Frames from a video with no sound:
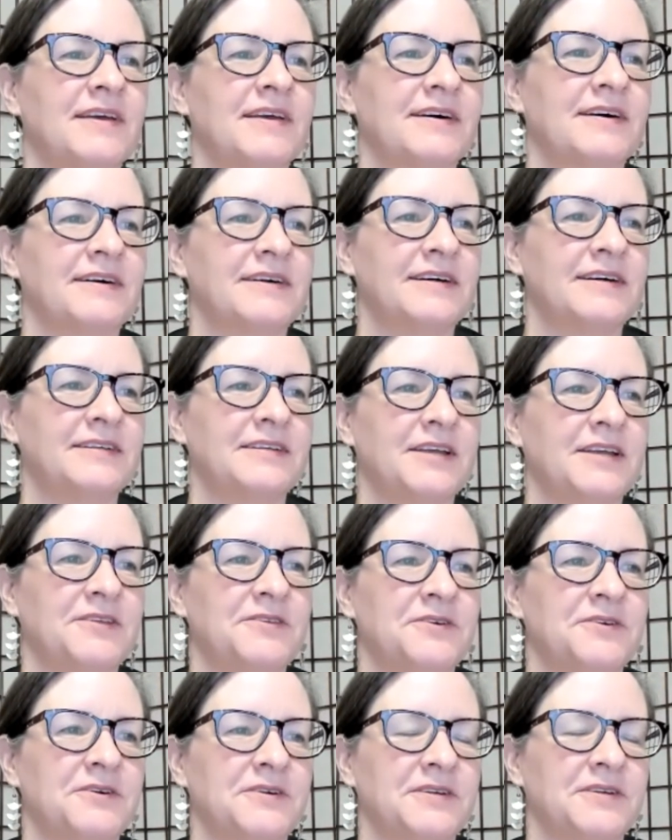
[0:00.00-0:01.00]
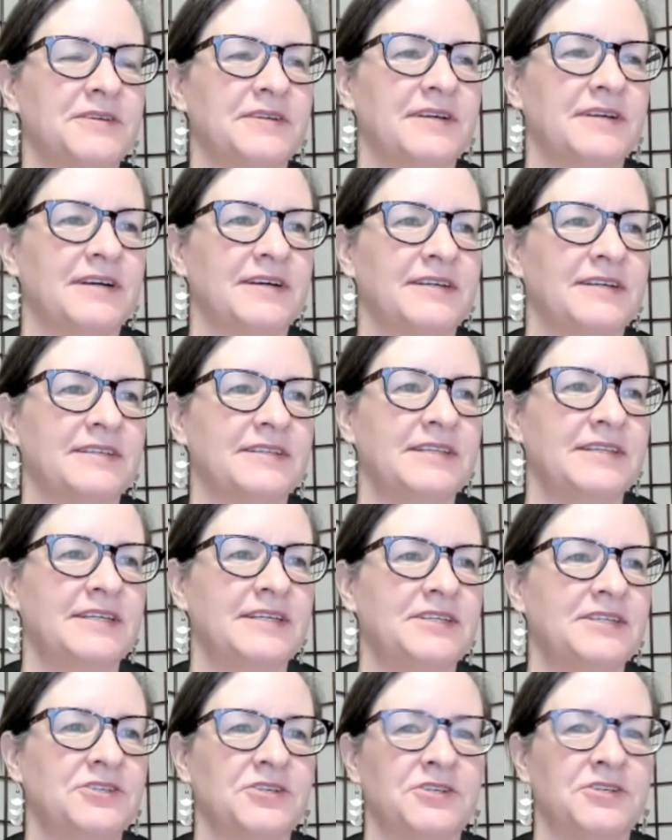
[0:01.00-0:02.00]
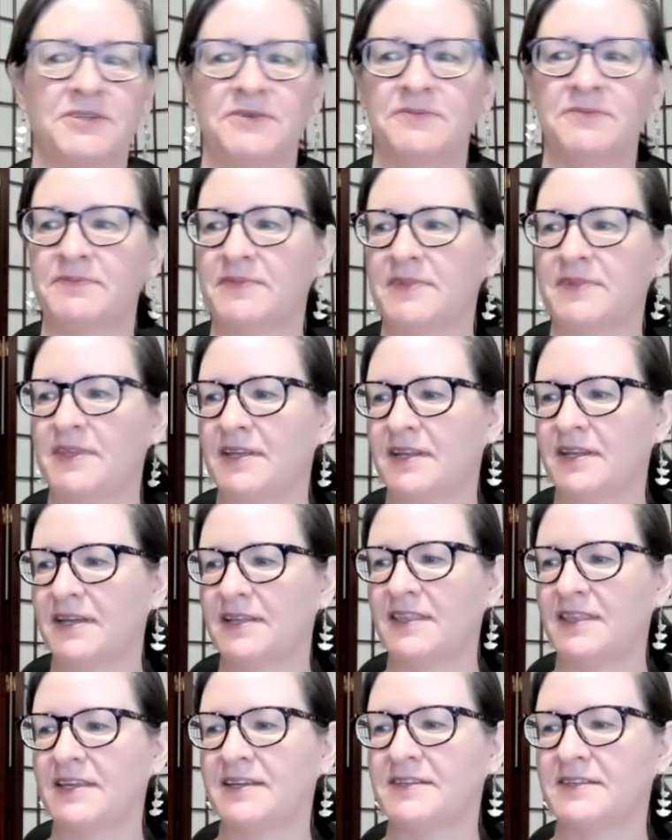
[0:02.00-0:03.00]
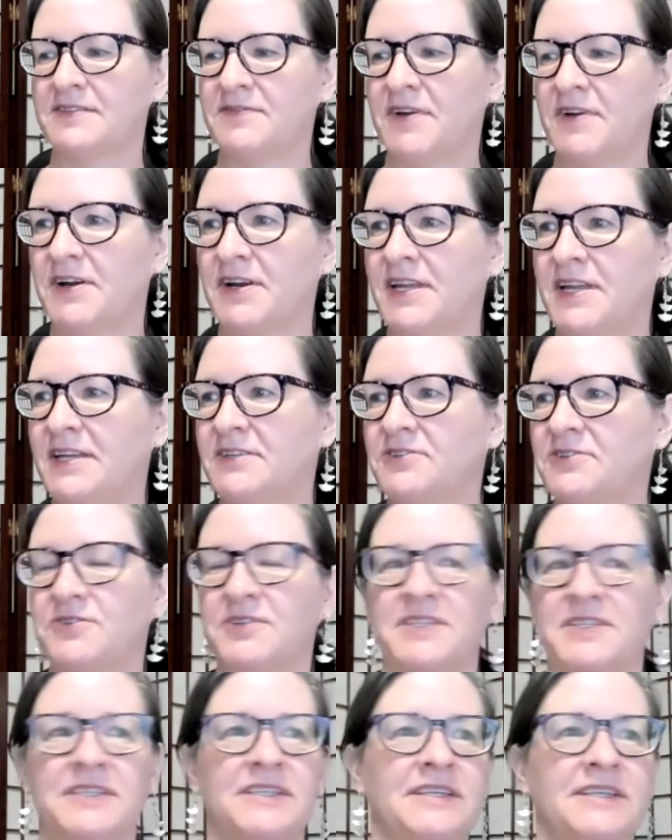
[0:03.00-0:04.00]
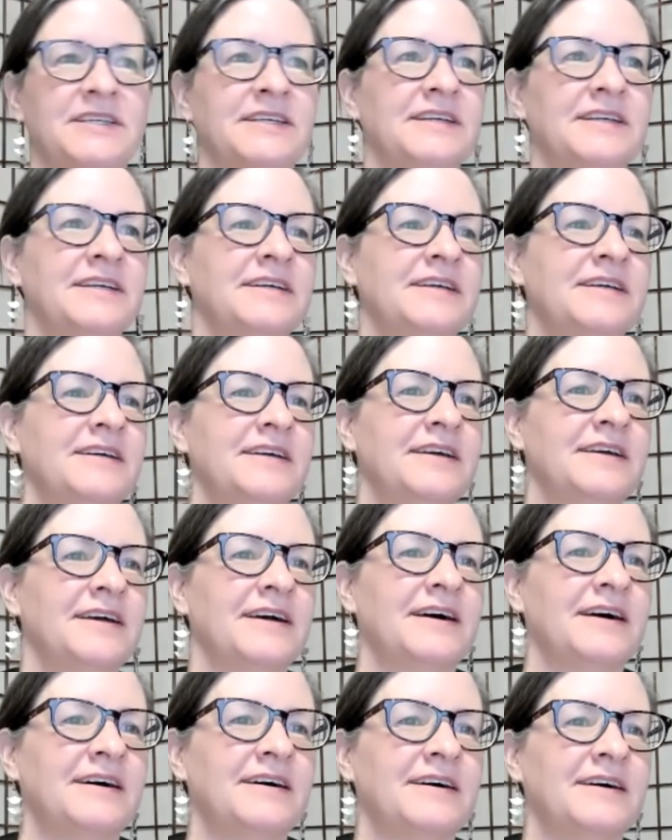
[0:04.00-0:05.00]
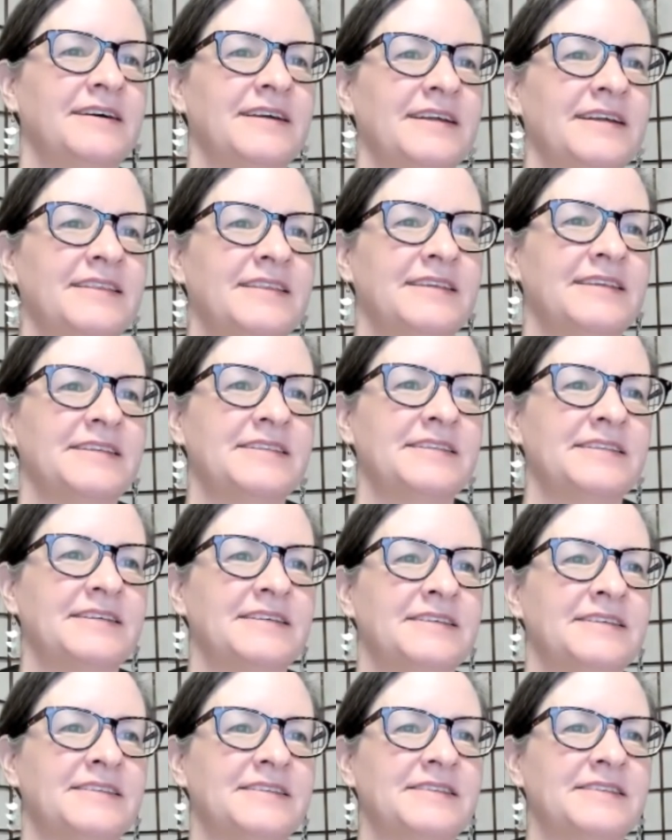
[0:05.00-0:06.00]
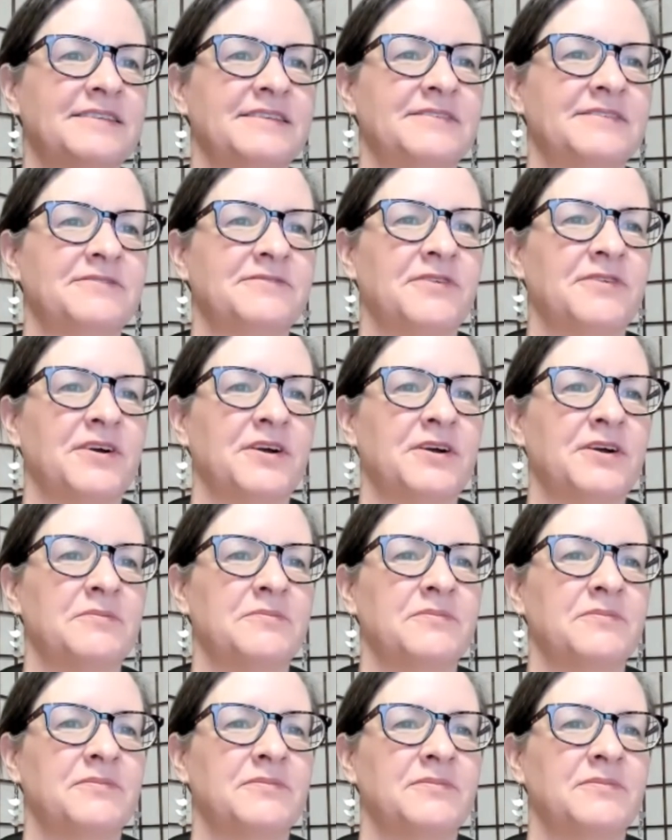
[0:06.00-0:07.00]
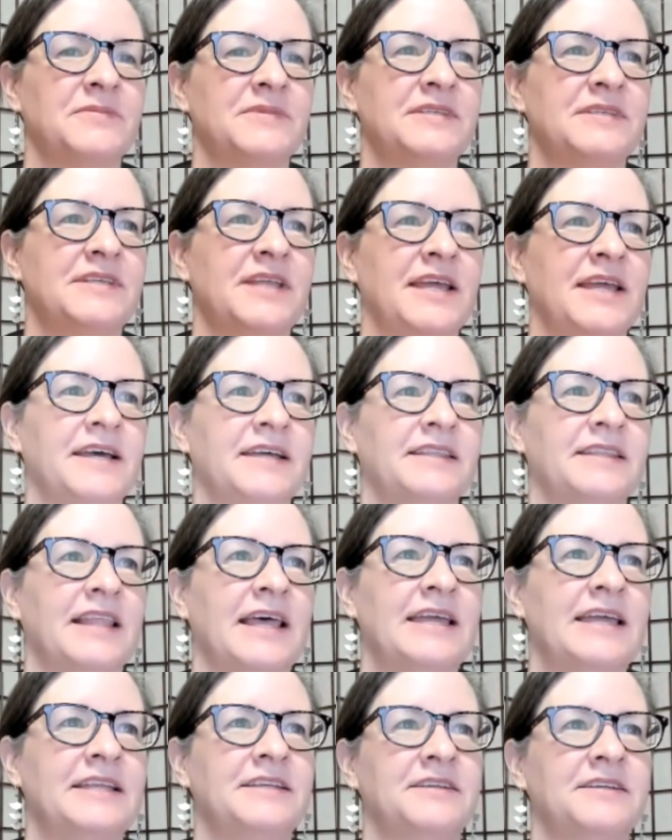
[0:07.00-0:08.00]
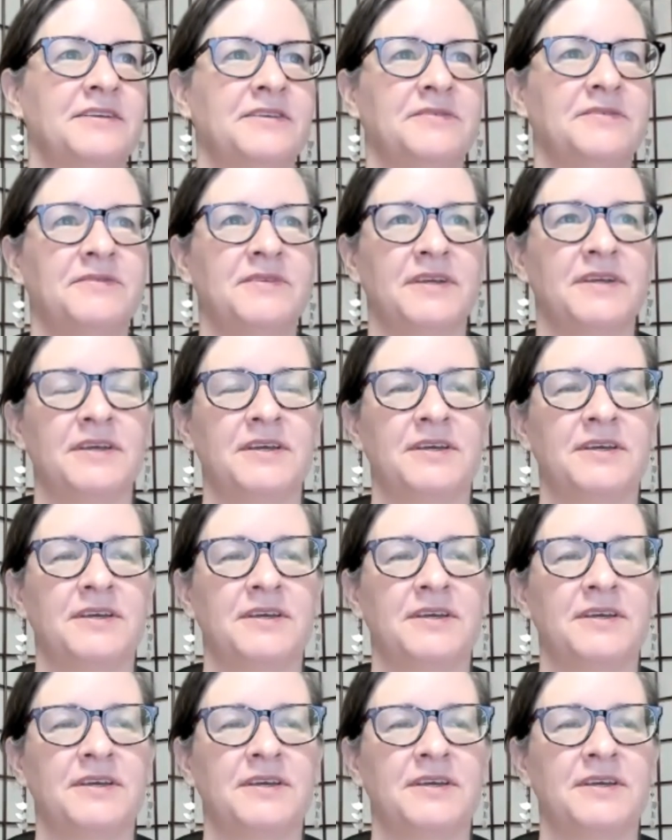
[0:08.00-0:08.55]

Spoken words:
another teacher that I think is very interesting. And this is from Dan Layton,